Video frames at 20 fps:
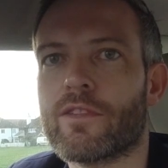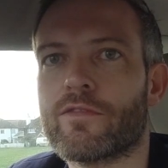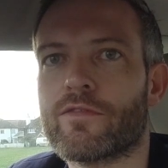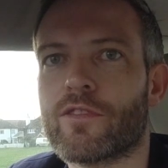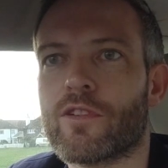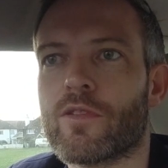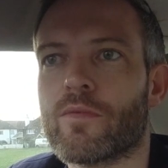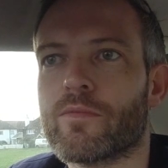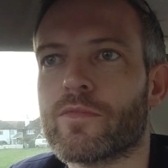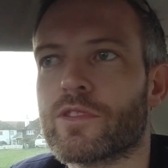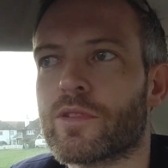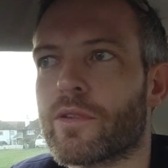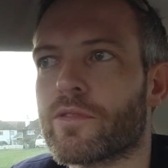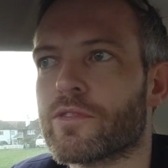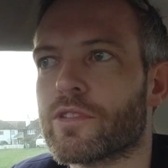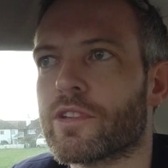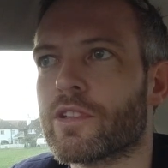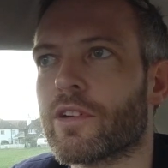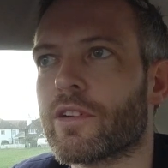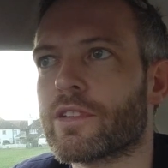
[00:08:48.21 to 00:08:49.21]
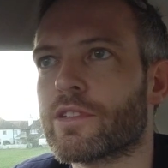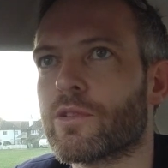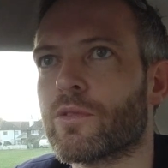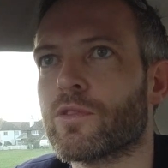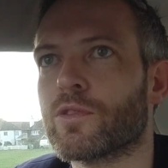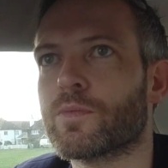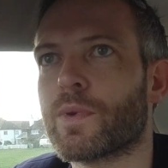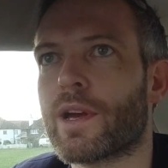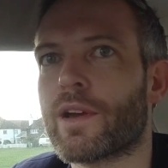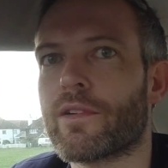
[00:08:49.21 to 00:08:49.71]
from 290
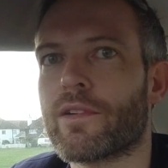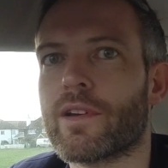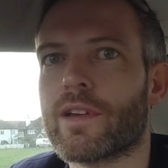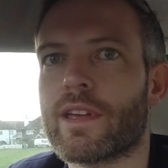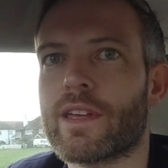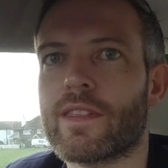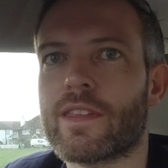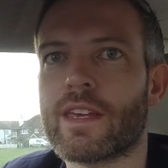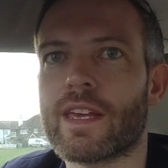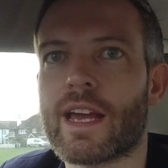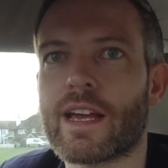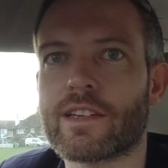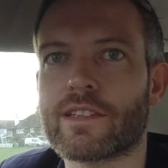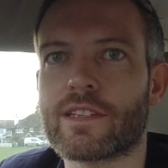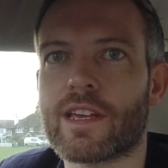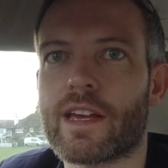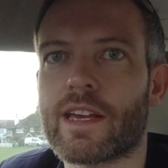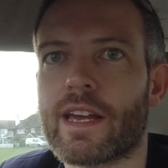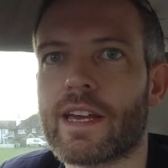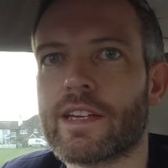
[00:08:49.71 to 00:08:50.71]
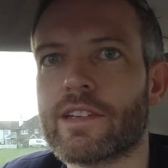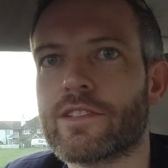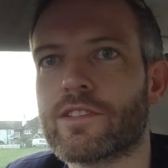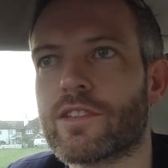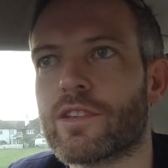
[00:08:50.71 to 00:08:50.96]
horsepower in the XK8